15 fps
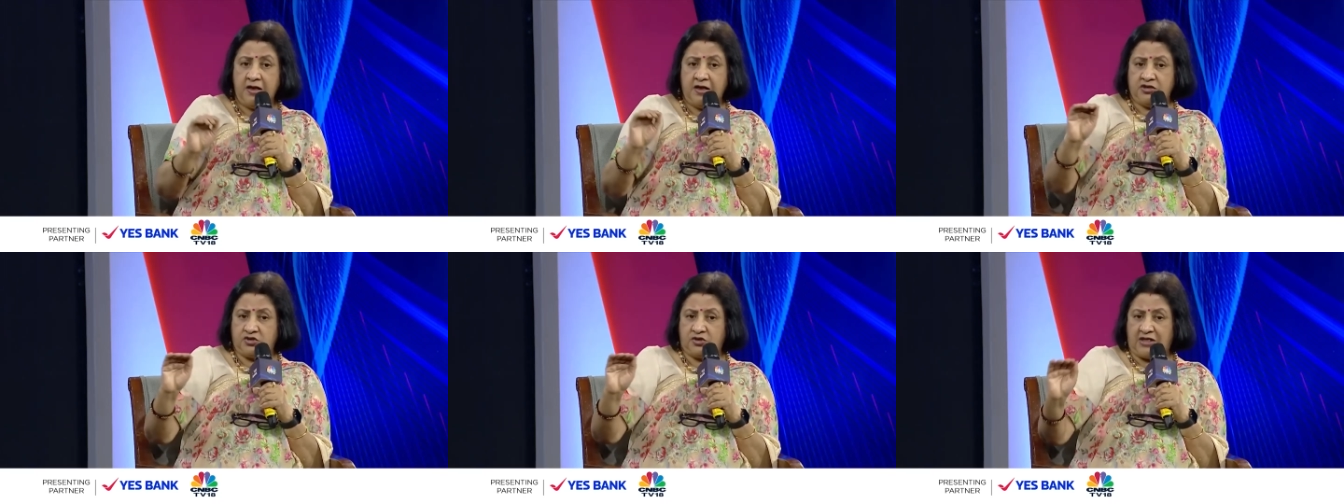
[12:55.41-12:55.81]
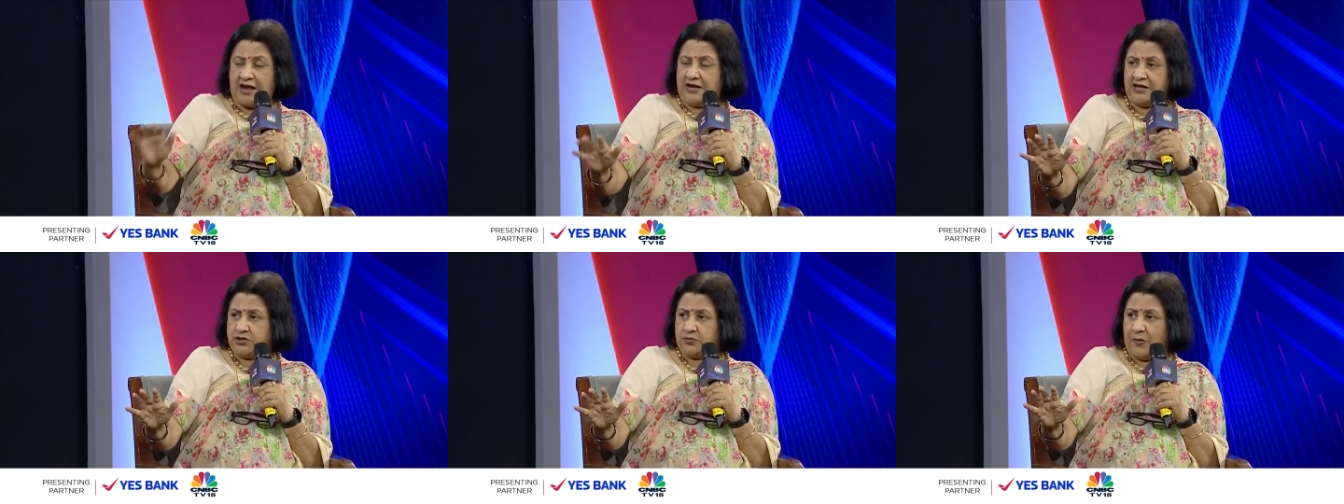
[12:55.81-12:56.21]
So
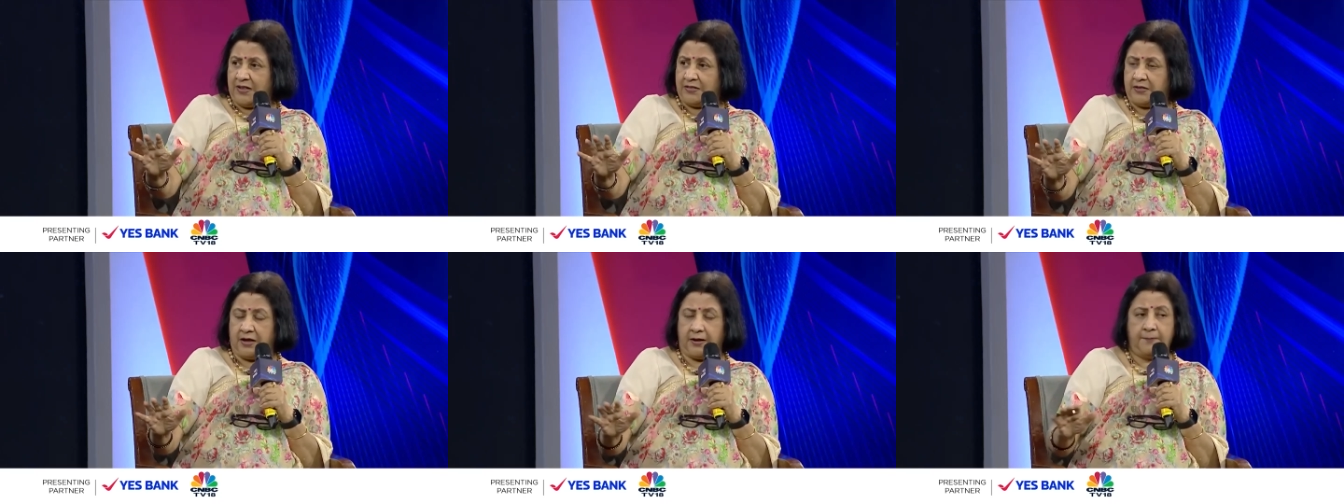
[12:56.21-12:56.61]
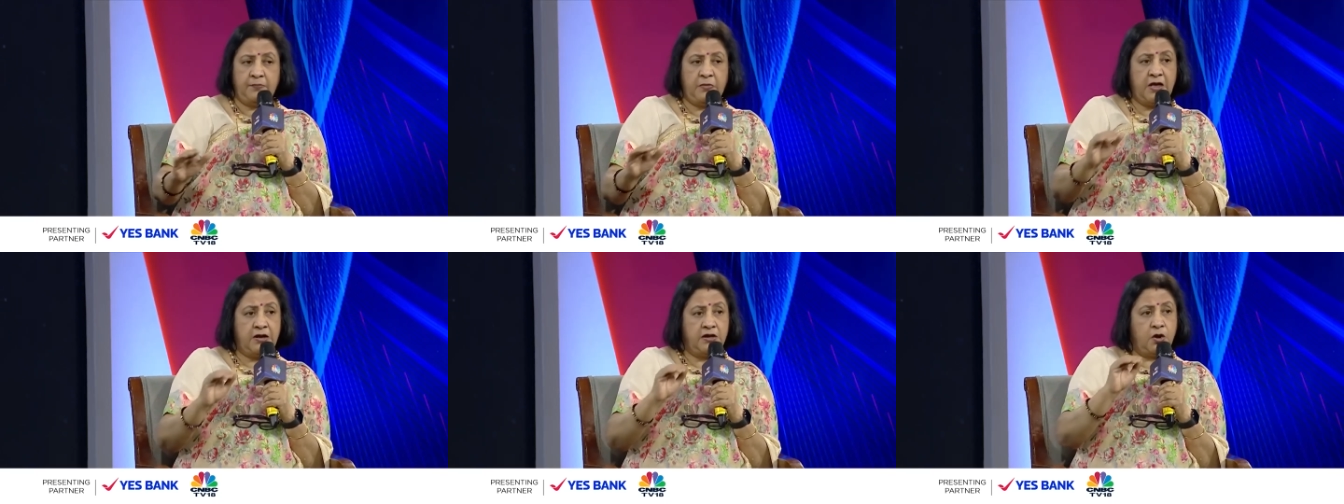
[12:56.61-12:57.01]
that is one thing.
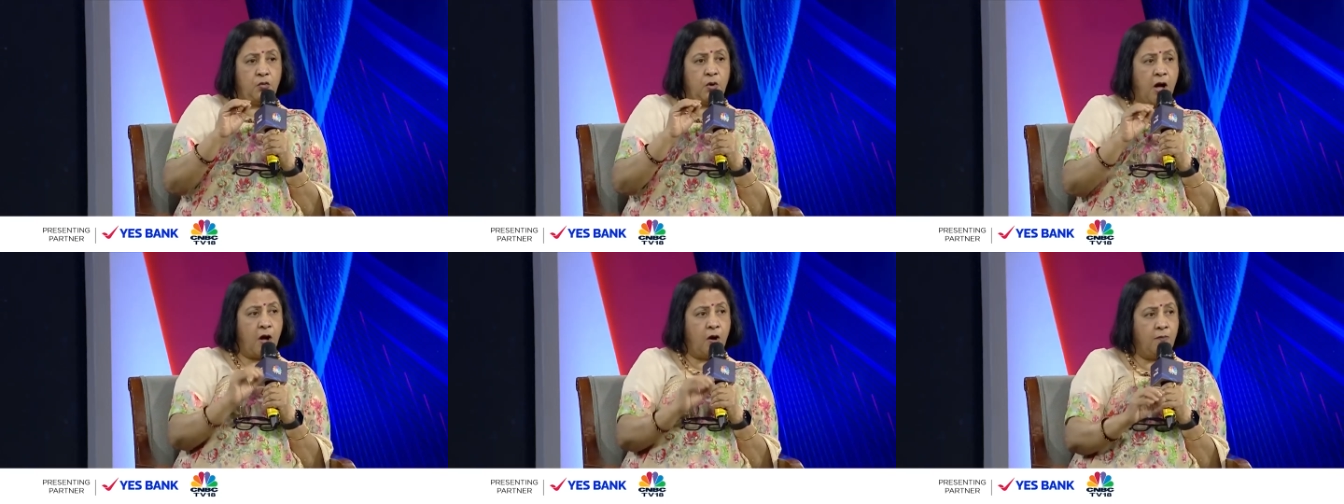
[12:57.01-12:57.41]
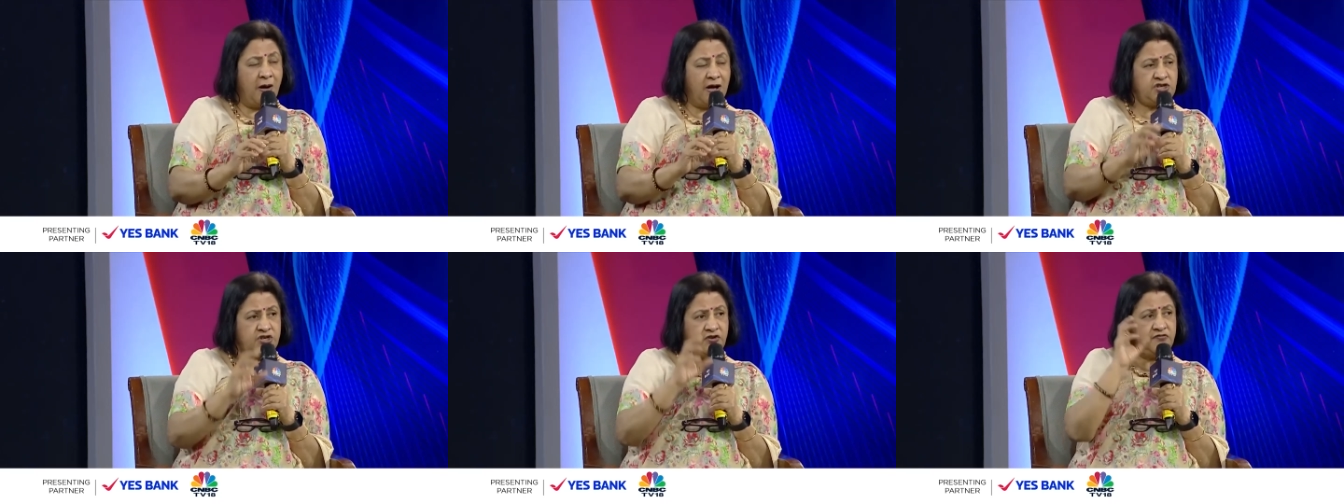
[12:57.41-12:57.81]
Now, how
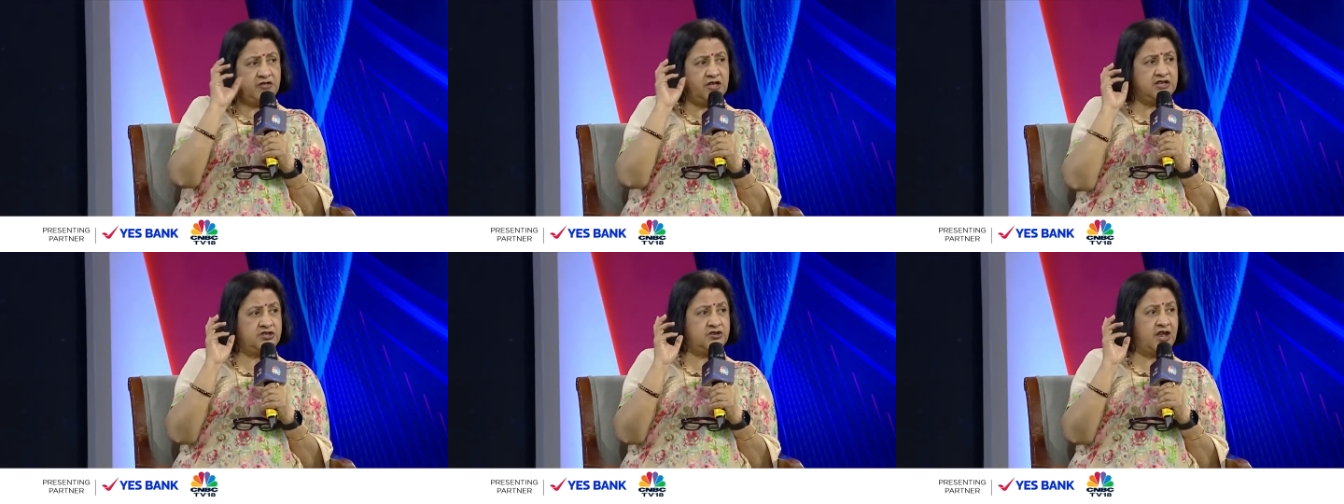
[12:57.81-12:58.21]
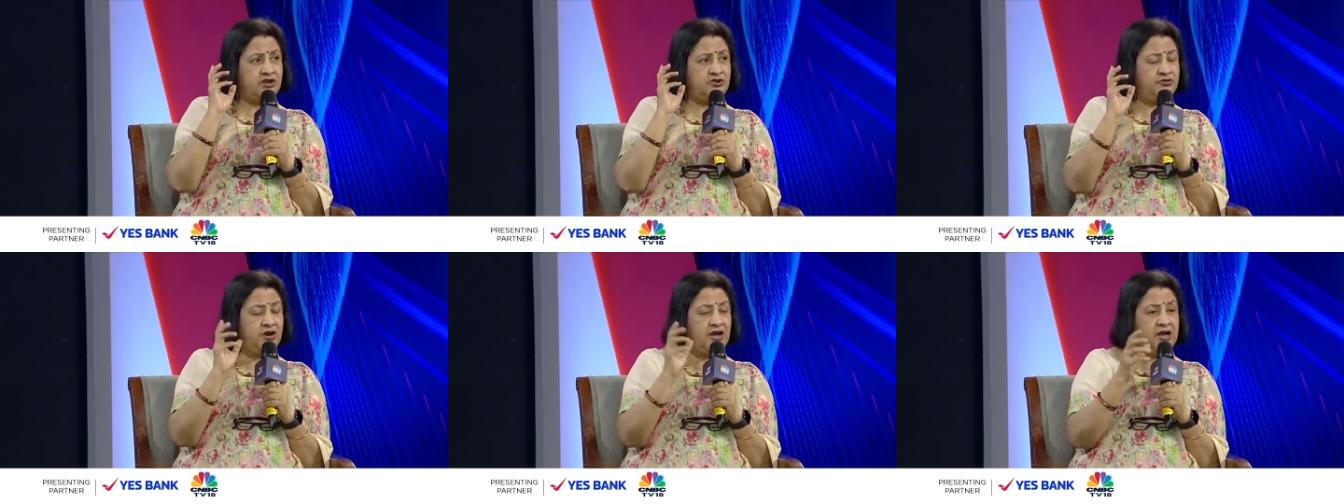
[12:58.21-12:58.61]
much of this
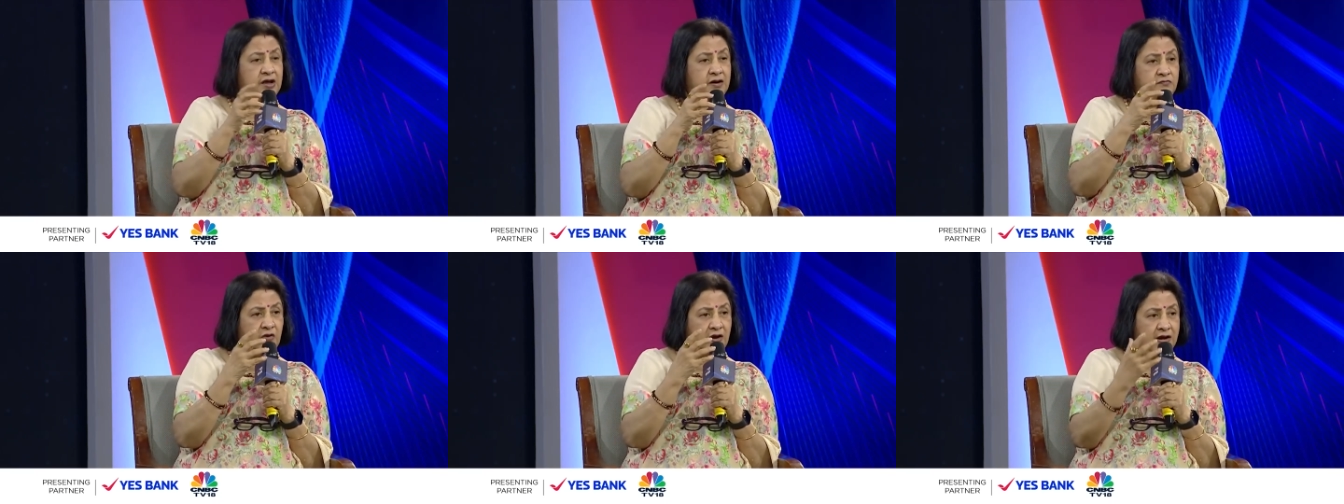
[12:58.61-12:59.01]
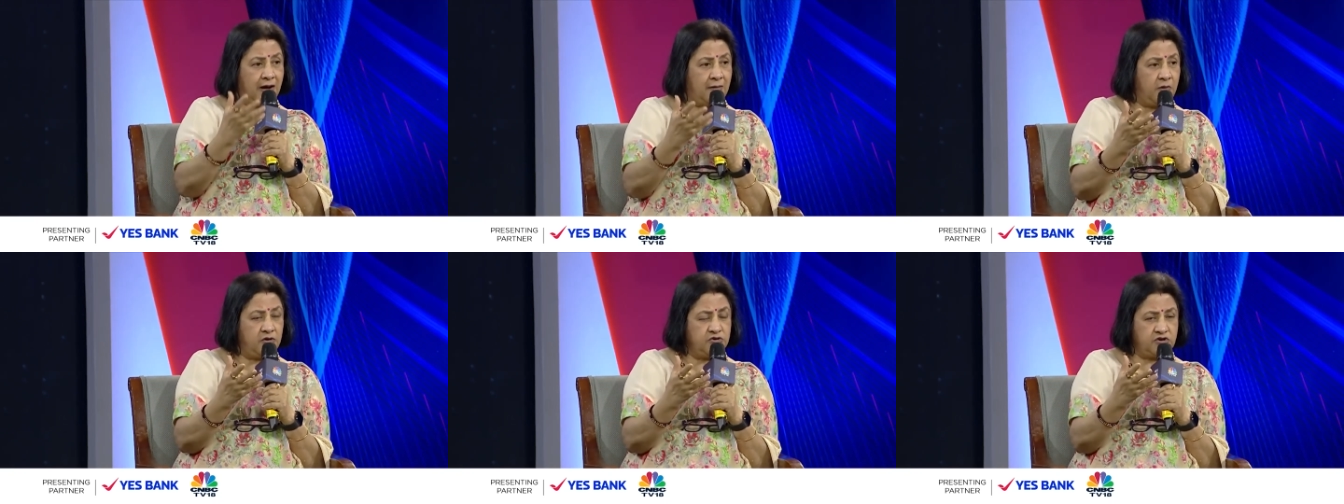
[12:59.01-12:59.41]
10 trillion will
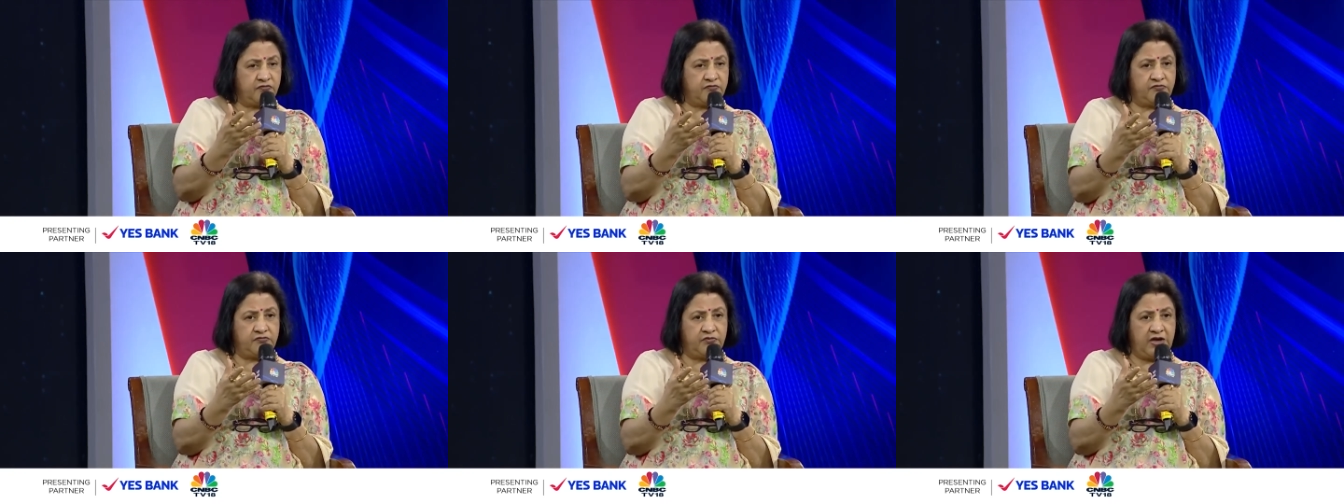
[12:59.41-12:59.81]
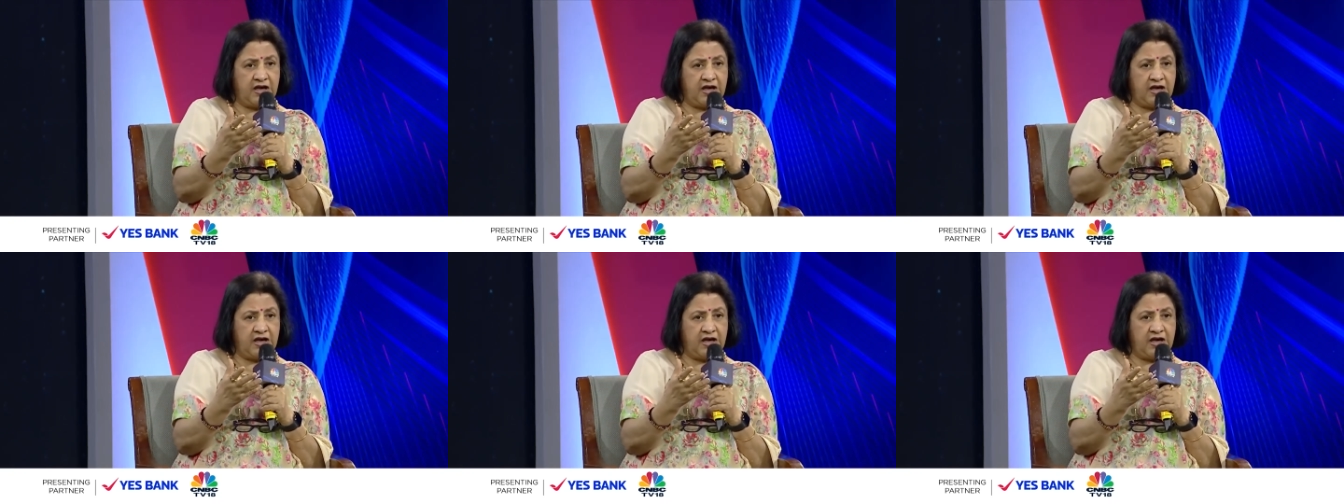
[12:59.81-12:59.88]
come out of